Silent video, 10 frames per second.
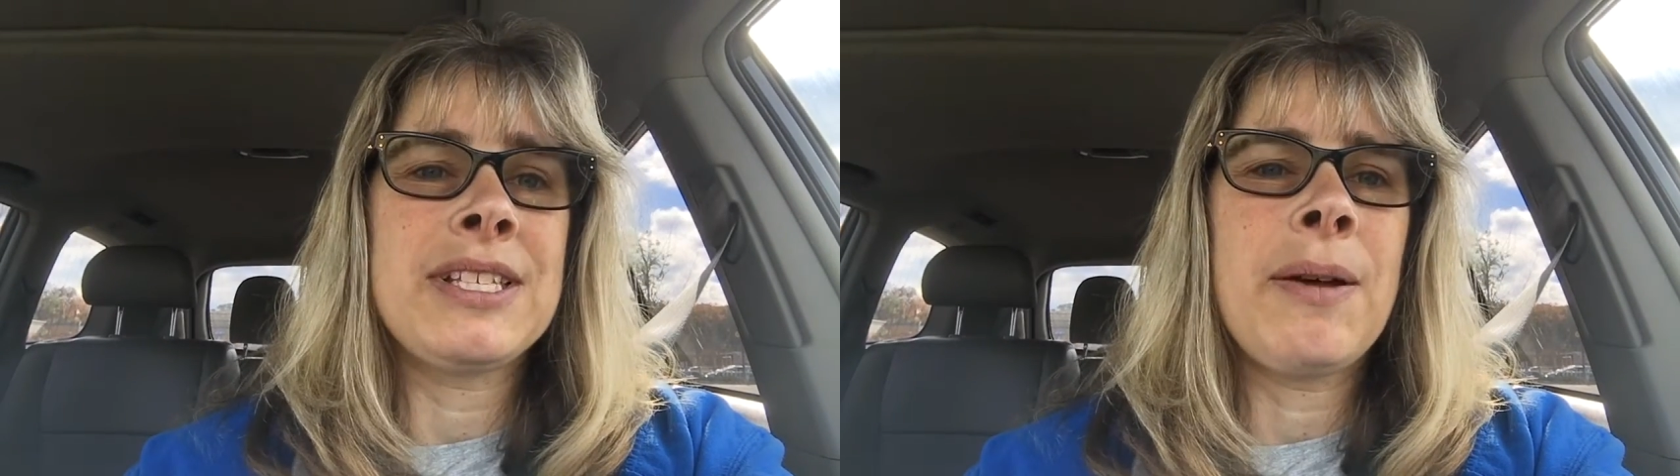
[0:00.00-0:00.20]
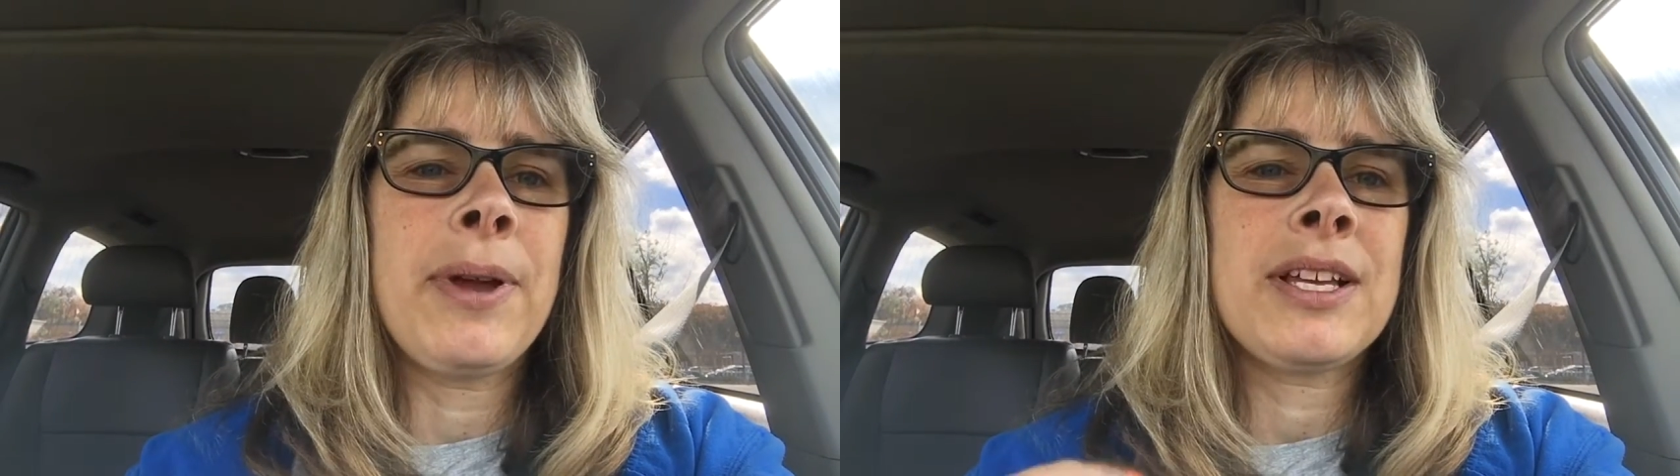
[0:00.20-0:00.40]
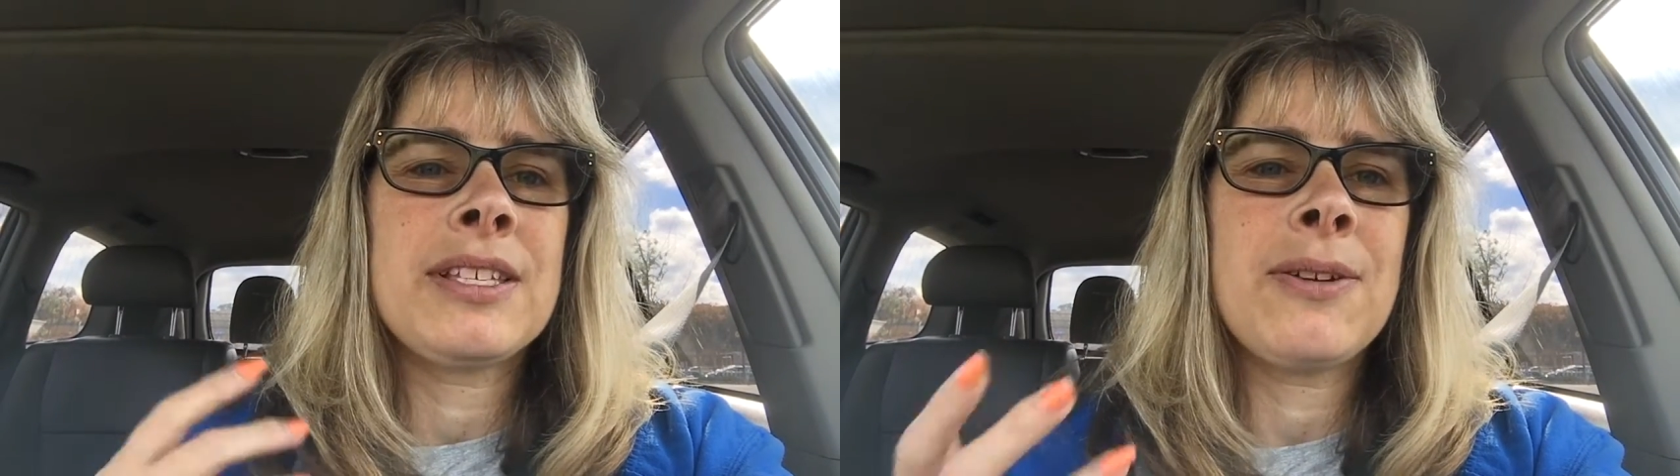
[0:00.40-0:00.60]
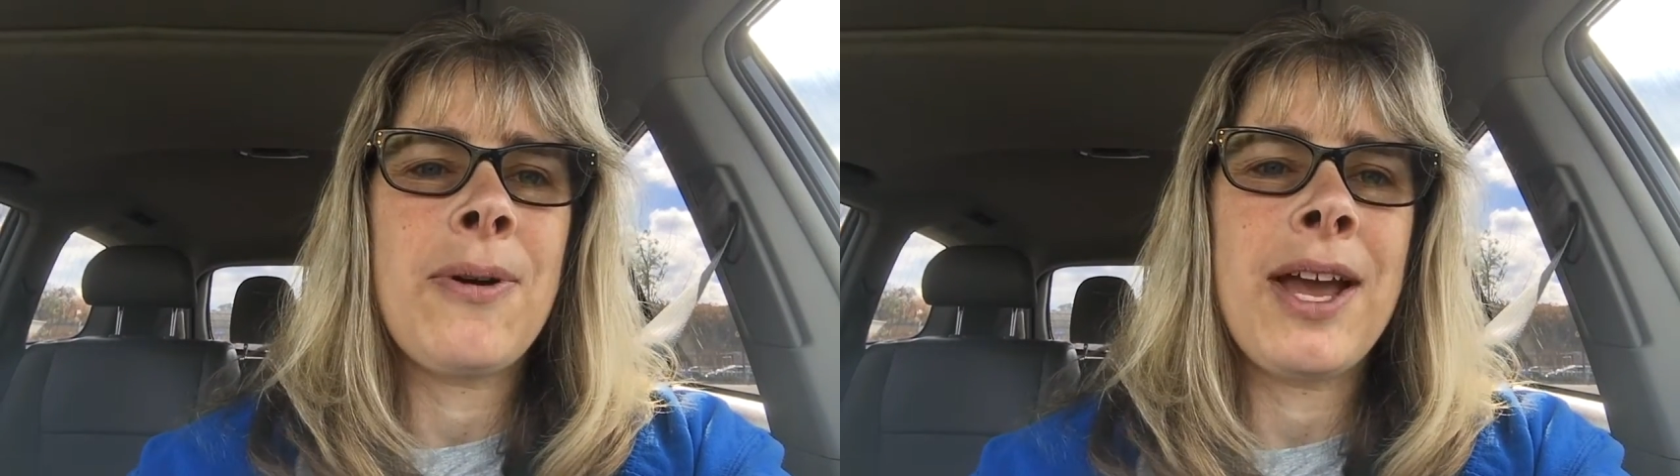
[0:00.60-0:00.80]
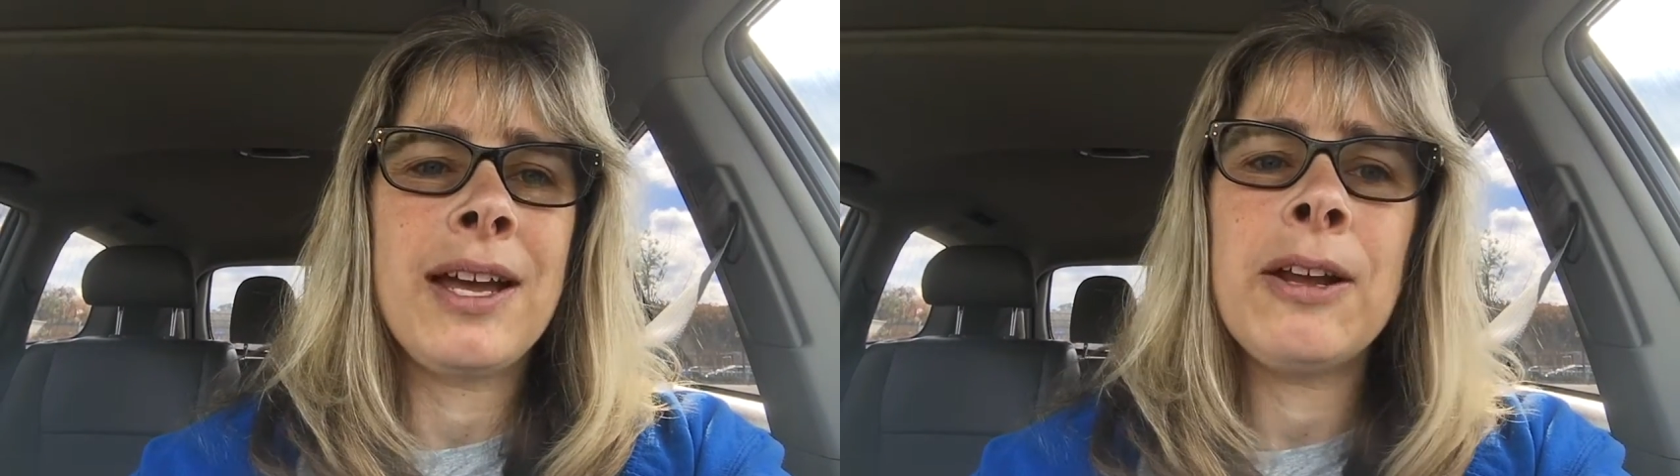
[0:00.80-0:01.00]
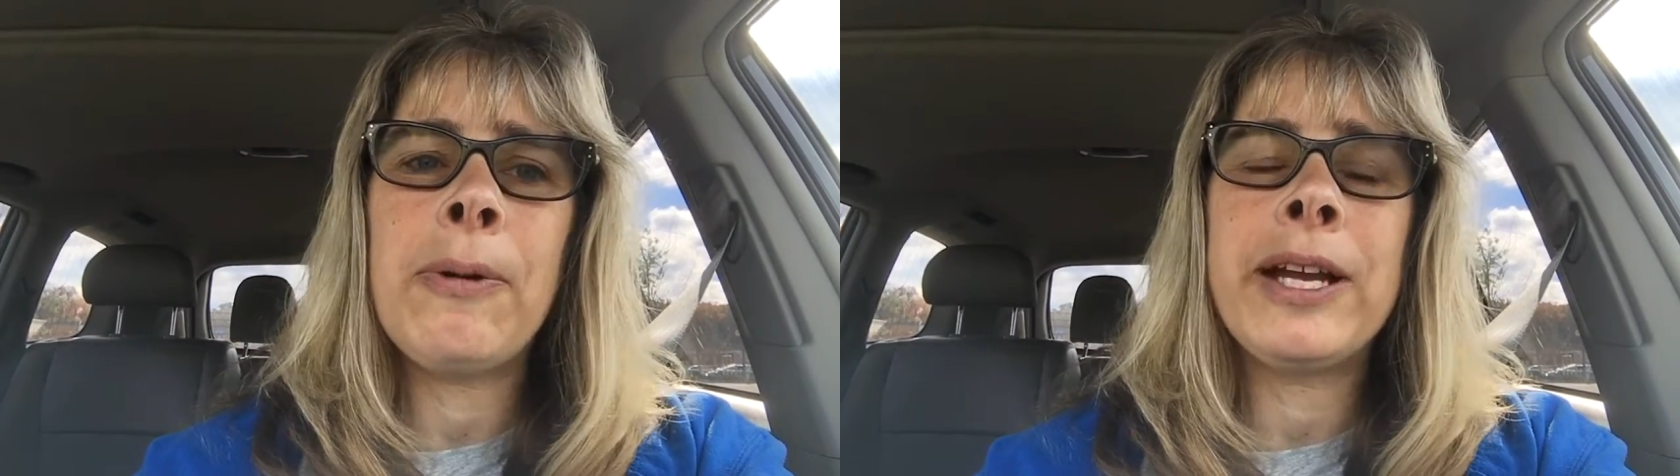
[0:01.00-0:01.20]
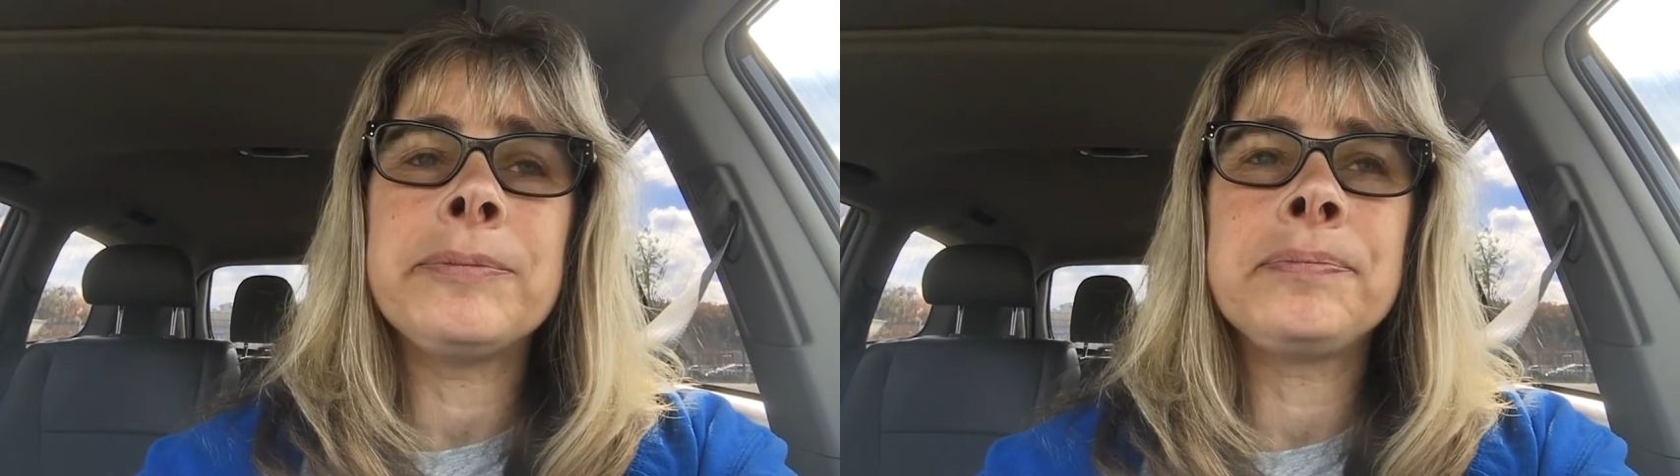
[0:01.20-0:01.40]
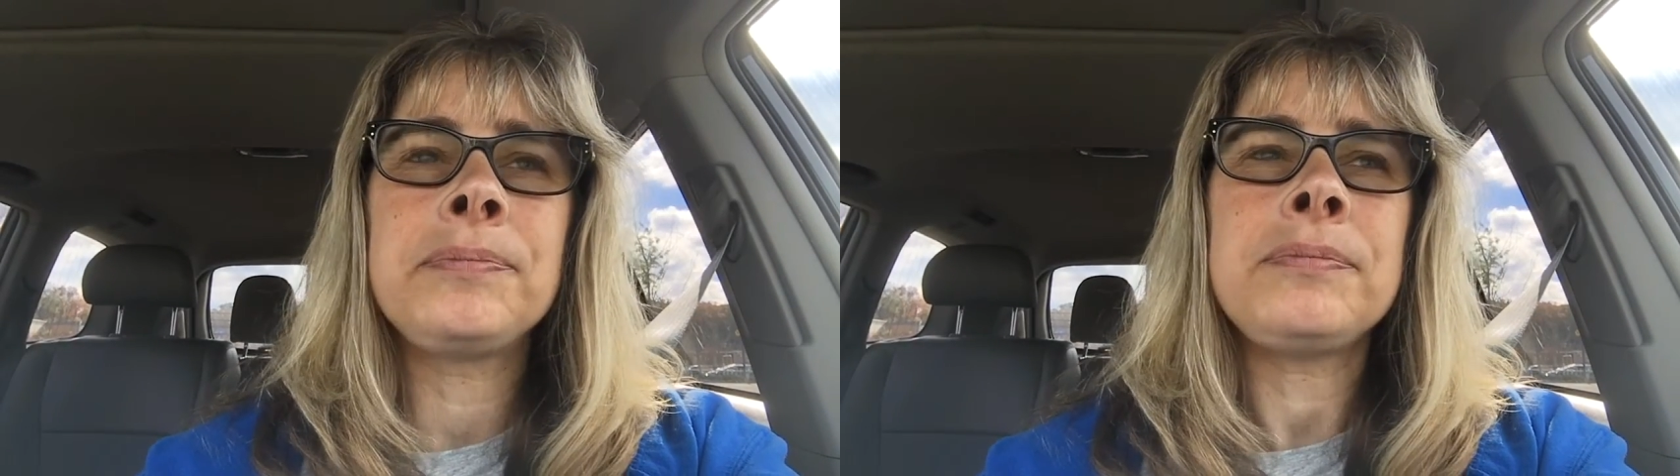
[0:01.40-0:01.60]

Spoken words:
stomach. So anyway,